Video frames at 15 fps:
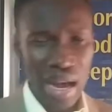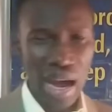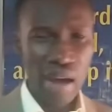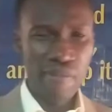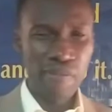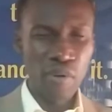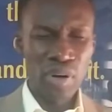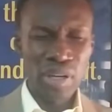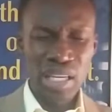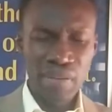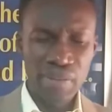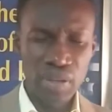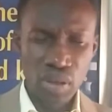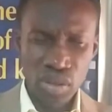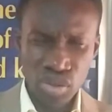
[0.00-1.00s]
and for
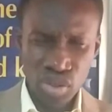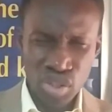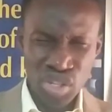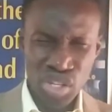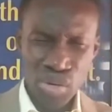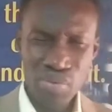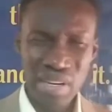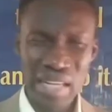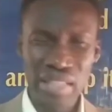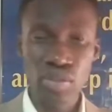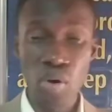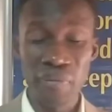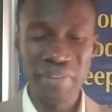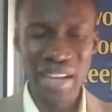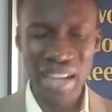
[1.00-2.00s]
giving us newness
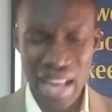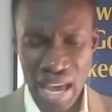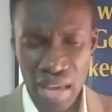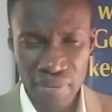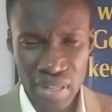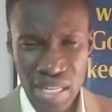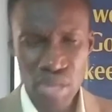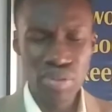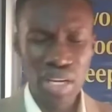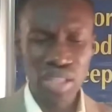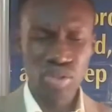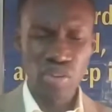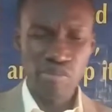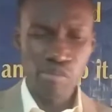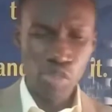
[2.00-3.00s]
of life,
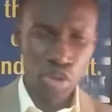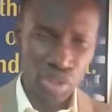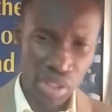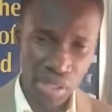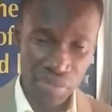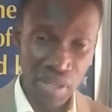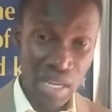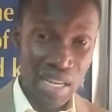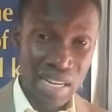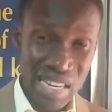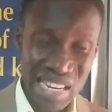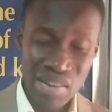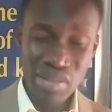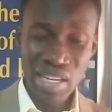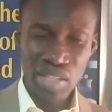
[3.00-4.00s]
newness of motives,
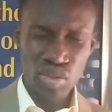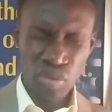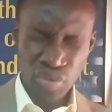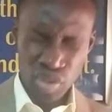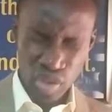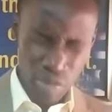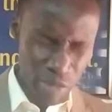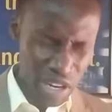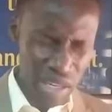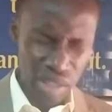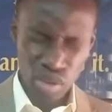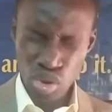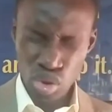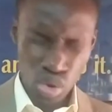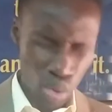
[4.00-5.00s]
newness of
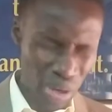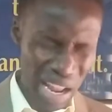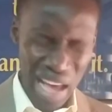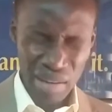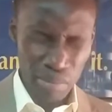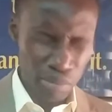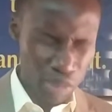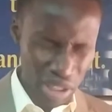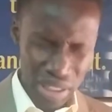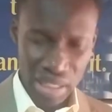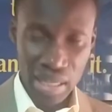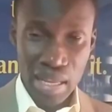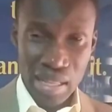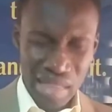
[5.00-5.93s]
spirit, soul, and body.